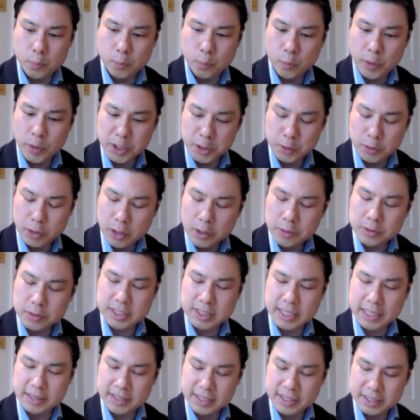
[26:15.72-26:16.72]
when you
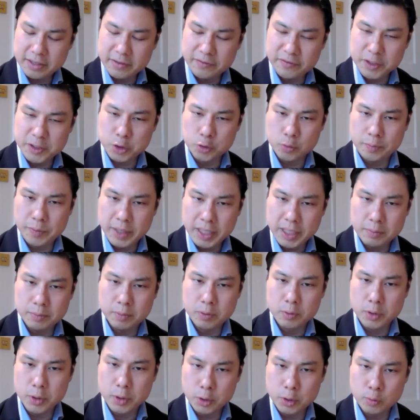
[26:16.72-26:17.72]
looked at the individual
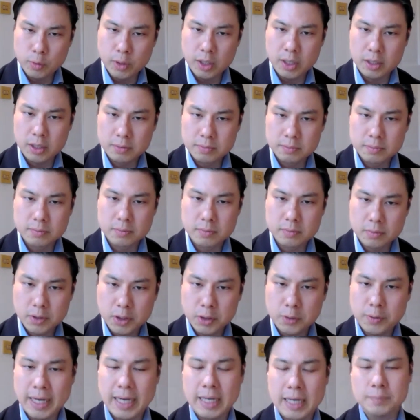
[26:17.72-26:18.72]
people
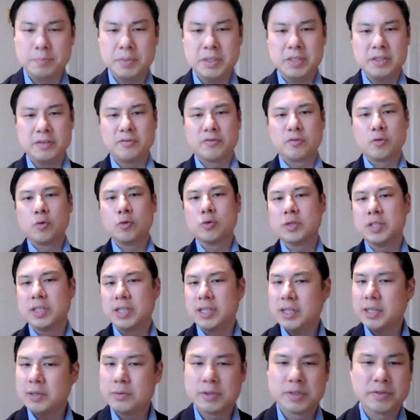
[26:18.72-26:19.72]
who had been defrauded,
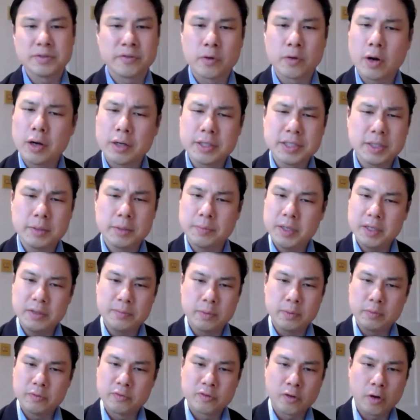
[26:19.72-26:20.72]
it was a variety of
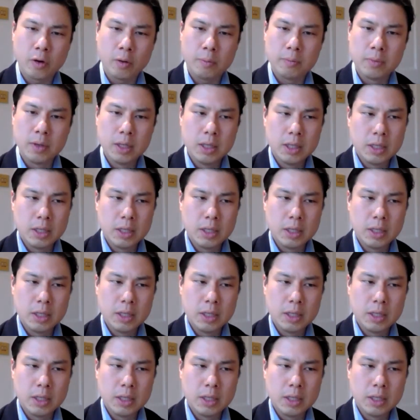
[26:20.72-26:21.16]
people from